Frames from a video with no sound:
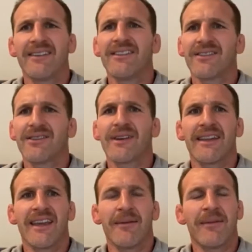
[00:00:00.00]
you still
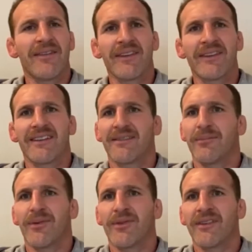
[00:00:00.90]
get them, and I think that's
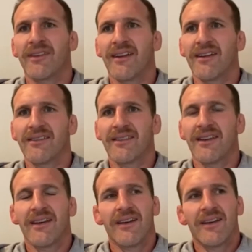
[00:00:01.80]
important.
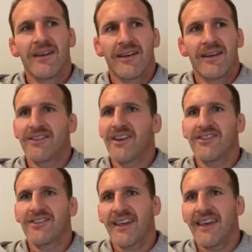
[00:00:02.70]
It
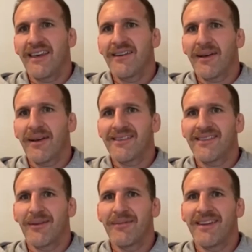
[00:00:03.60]
shows you care about
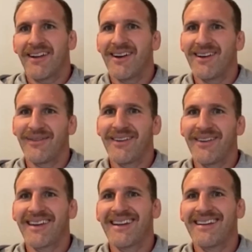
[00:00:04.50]
something. If you're
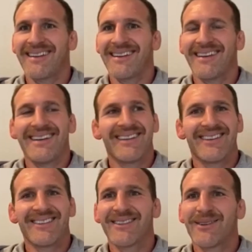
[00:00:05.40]
not getting
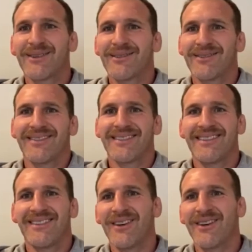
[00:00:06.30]
those little
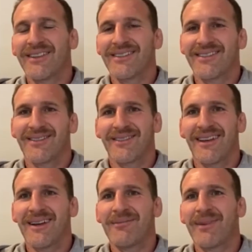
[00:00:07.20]
nervous
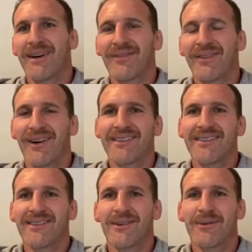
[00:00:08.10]

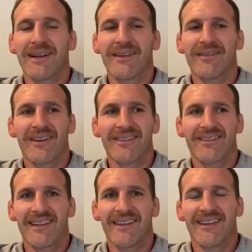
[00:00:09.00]
butterflies or whatever it
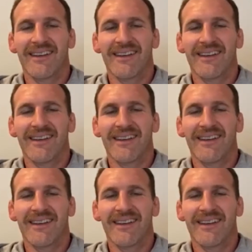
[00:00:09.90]
is, then